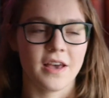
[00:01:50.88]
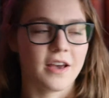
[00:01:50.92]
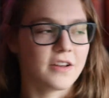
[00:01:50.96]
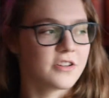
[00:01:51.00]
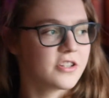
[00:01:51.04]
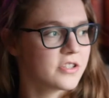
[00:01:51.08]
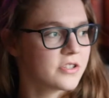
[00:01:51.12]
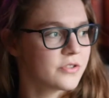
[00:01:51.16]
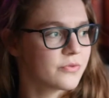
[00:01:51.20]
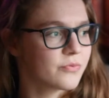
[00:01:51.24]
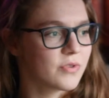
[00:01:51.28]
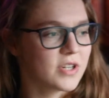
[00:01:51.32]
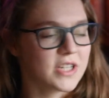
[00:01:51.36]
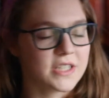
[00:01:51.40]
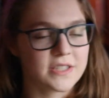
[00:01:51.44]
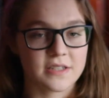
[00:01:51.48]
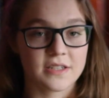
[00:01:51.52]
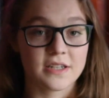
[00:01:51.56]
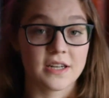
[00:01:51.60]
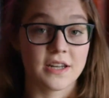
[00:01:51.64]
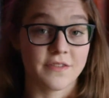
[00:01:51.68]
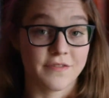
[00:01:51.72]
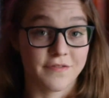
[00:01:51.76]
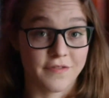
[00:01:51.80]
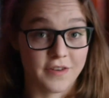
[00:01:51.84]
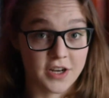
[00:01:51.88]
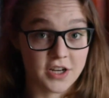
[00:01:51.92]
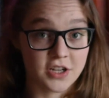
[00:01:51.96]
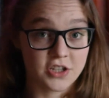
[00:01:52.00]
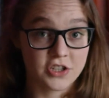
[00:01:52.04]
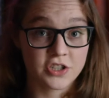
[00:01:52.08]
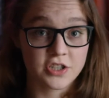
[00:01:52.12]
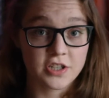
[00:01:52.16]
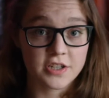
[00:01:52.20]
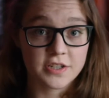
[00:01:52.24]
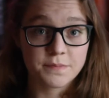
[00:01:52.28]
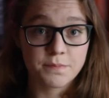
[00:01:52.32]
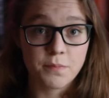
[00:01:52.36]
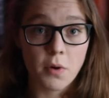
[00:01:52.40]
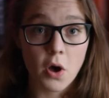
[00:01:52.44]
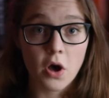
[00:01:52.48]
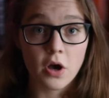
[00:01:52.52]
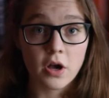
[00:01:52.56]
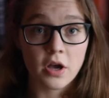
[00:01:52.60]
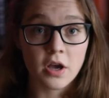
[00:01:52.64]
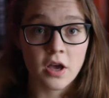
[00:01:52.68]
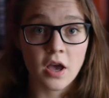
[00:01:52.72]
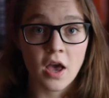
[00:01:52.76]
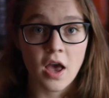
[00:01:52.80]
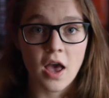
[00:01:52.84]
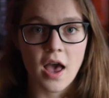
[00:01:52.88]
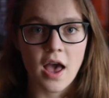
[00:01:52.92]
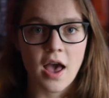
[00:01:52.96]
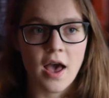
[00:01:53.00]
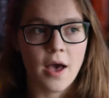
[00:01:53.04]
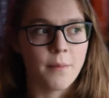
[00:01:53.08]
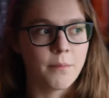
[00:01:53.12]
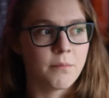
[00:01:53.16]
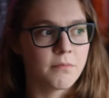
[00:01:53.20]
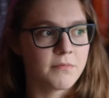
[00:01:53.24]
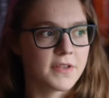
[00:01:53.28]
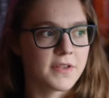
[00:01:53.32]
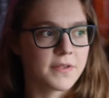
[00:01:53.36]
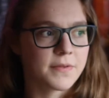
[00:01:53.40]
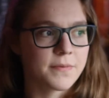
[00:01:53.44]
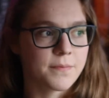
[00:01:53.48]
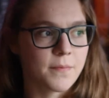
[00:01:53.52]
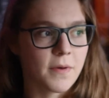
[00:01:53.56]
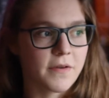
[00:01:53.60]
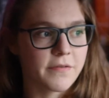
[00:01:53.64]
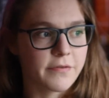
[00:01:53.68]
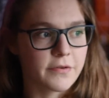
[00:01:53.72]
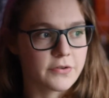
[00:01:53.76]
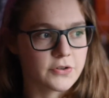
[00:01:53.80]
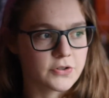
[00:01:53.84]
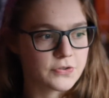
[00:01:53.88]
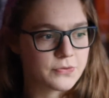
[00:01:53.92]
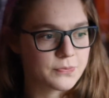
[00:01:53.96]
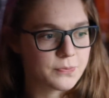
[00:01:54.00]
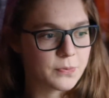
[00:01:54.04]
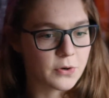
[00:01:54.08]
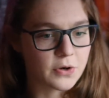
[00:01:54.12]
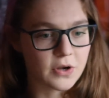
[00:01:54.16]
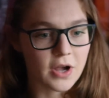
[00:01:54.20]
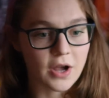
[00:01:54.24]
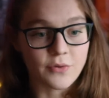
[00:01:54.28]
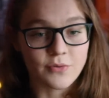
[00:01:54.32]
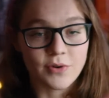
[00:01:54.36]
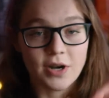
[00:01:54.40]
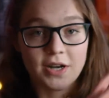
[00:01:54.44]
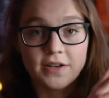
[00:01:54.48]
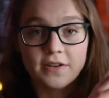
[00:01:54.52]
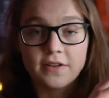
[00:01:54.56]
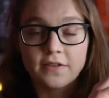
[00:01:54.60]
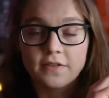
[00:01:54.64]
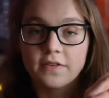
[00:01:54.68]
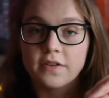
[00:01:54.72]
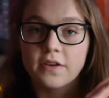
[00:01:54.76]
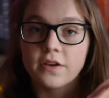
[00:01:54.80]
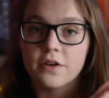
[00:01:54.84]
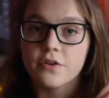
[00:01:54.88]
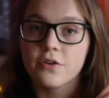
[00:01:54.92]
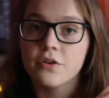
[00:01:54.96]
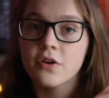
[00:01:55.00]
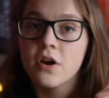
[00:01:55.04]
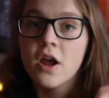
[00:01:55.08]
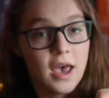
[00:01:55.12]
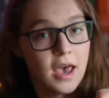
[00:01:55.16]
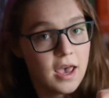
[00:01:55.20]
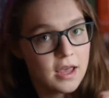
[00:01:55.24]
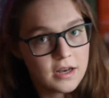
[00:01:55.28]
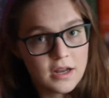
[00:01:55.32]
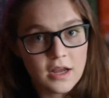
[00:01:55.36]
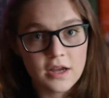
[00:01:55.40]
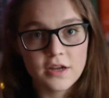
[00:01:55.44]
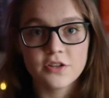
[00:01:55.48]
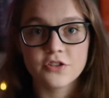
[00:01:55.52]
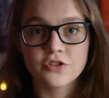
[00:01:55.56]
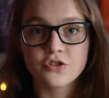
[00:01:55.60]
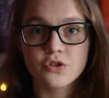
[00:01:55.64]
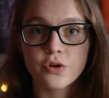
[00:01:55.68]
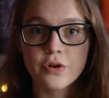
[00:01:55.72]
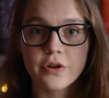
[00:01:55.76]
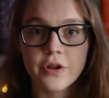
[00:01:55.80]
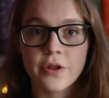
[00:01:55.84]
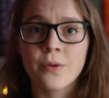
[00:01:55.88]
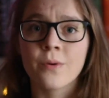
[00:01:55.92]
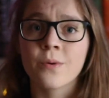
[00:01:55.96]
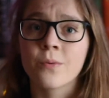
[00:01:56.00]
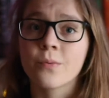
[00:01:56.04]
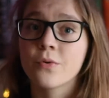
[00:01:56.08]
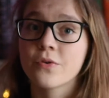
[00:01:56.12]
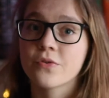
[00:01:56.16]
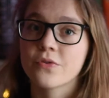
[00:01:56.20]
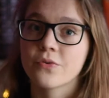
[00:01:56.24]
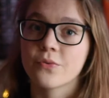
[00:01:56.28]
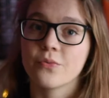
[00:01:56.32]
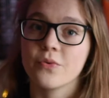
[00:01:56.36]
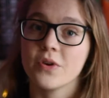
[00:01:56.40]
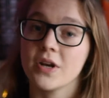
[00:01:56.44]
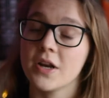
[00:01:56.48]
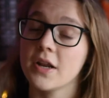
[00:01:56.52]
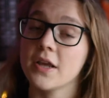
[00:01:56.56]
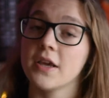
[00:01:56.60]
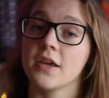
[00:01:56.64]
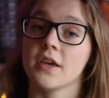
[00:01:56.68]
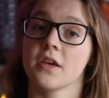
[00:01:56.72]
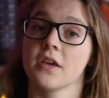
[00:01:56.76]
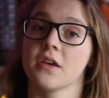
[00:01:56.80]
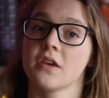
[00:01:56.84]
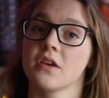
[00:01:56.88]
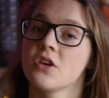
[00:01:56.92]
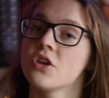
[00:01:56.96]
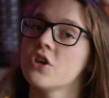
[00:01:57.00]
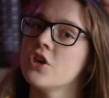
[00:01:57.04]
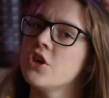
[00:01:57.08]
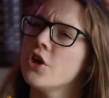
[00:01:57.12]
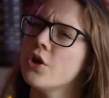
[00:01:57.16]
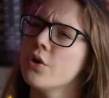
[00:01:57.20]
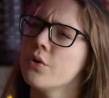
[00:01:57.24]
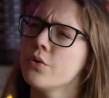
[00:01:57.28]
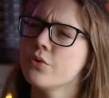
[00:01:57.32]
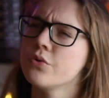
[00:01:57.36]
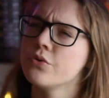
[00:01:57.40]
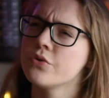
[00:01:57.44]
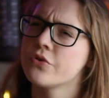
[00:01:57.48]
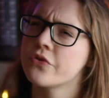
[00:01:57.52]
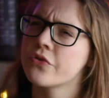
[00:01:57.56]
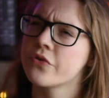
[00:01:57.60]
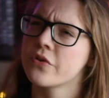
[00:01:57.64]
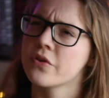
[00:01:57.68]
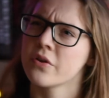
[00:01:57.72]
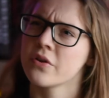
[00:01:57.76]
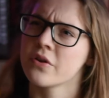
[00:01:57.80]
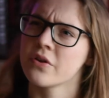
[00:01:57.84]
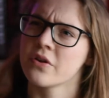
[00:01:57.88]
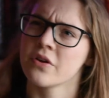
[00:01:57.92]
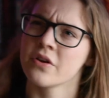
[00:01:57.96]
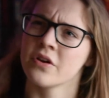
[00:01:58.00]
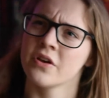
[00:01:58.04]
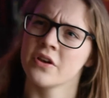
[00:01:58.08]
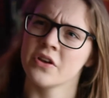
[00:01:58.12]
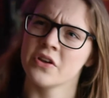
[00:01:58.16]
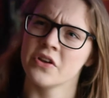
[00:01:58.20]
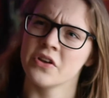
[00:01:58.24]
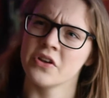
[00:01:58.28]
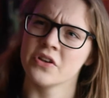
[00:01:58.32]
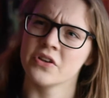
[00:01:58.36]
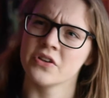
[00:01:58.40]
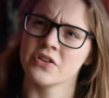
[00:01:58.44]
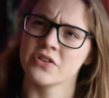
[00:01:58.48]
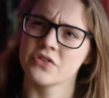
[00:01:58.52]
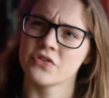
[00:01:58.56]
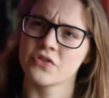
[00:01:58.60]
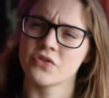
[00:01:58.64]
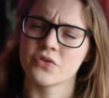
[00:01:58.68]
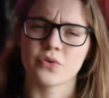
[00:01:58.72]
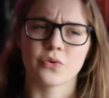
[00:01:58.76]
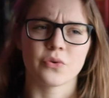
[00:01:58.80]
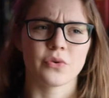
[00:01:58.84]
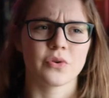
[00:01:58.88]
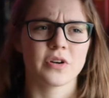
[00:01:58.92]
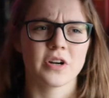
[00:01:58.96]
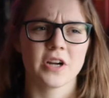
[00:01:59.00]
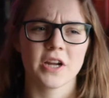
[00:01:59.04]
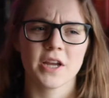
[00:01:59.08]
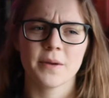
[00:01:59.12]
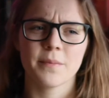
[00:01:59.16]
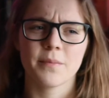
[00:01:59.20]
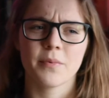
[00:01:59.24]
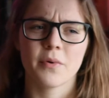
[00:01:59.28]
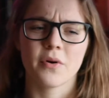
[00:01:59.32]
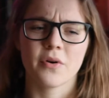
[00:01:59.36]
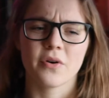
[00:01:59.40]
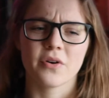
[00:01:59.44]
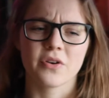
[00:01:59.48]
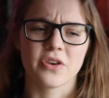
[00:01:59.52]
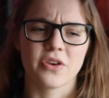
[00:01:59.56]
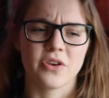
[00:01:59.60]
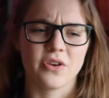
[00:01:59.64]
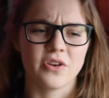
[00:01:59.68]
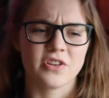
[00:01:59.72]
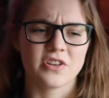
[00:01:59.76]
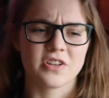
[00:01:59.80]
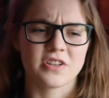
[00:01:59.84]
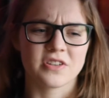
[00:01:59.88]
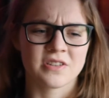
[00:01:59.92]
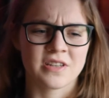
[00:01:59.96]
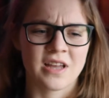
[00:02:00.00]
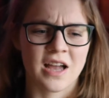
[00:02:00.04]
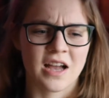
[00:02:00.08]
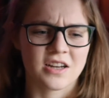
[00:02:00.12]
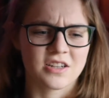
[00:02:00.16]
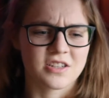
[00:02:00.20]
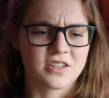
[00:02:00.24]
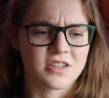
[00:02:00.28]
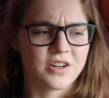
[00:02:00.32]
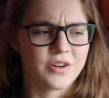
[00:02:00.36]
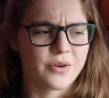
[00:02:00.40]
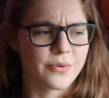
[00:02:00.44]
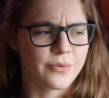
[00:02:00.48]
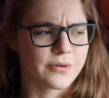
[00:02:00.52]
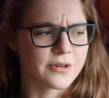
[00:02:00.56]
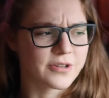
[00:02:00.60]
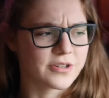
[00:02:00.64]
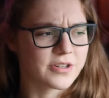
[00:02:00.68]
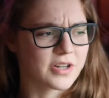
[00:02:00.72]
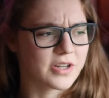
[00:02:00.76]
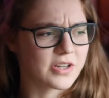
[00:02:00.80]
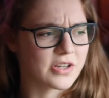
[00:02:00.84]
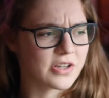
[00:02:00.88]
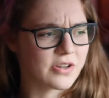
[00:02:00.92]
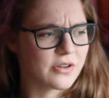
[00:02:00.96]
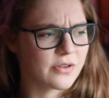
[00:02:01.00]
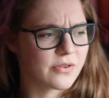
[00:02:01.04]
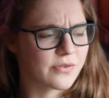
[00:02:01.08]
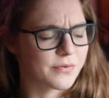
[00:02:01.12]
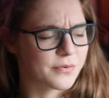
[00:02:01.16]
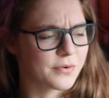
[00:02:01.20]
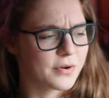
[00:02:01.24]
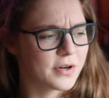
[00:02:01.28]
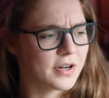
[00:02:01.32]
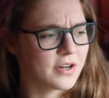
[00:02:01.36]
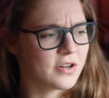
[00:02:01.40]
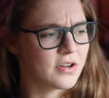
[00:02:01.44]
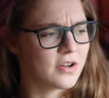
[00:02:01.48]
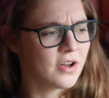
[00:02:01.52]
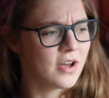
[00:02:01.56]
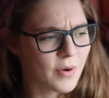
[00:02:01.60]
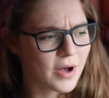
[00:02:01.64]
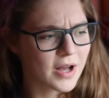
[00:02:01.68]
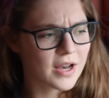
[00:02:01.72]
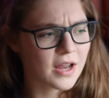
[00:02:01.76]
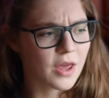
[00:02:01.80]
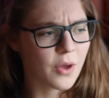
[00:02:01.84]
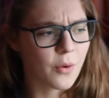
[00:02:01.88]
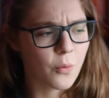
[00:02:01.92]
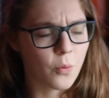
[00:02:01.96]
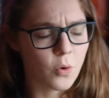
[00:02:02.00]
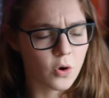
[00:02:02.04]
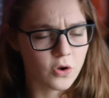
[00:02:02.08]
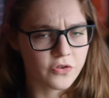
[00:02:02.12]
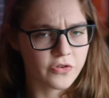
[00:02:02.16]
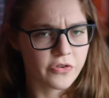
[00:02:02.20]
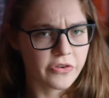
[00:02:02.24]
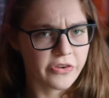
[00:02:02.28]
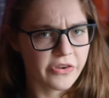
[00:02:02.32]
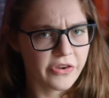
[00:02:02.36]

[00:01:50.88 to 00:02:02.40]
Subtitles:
I just recently finished this book. This is my first book I read this year and I enjoyed it. It was really cute story, but cute isn't actually the word I'd use for it. While it was